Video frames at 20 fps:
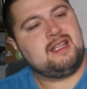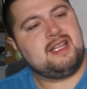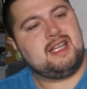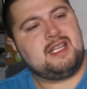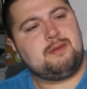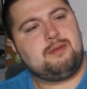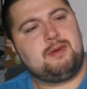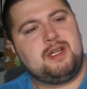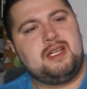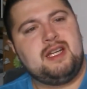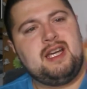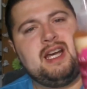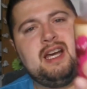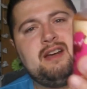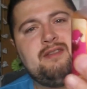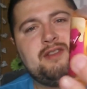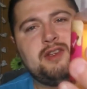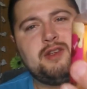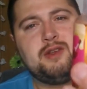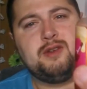this one I
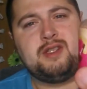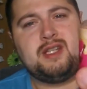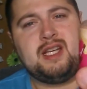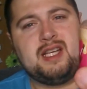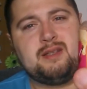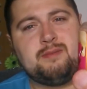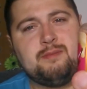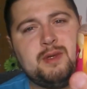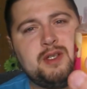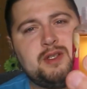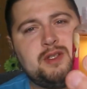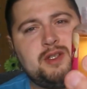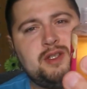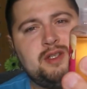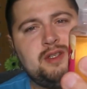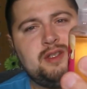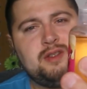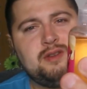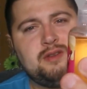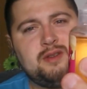haven't used as much,
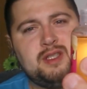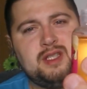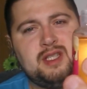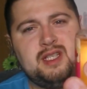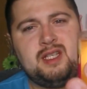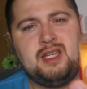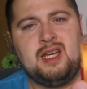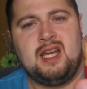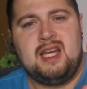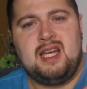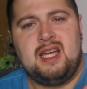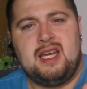you'll see.